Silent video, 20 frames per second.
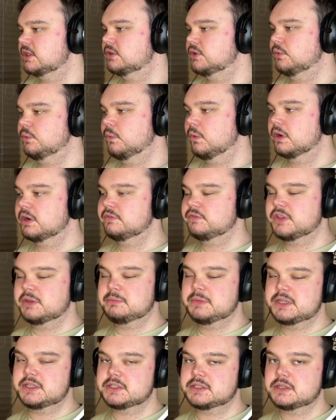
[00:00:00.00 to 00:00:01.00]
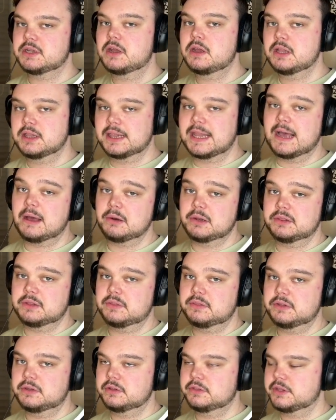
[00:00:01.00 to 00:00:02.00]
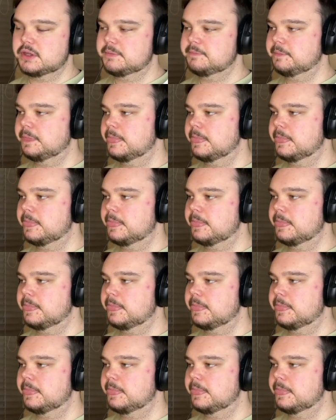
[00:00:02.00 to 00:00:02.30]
that one of them is louder than the other.